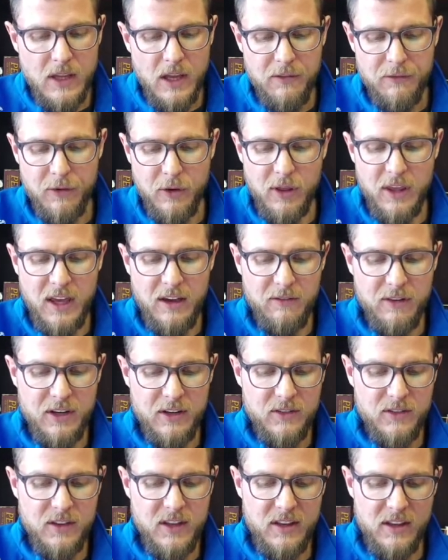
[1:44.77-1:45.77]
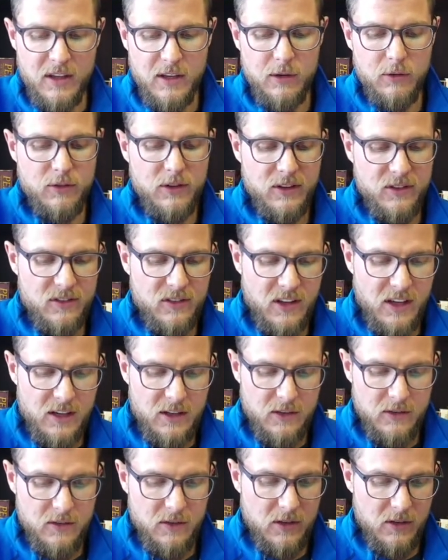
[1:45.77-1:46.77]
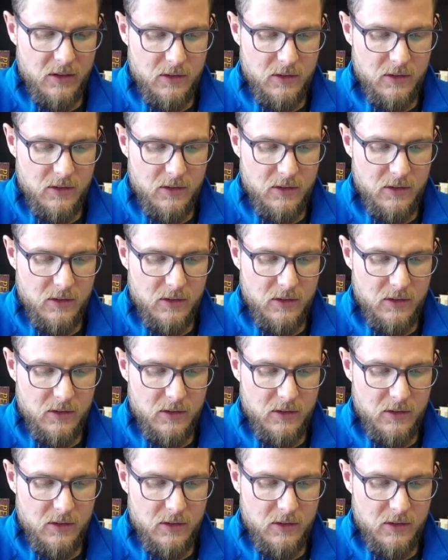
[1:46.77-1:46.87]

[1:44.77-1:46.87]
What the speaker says: Further evidence that they usually say is,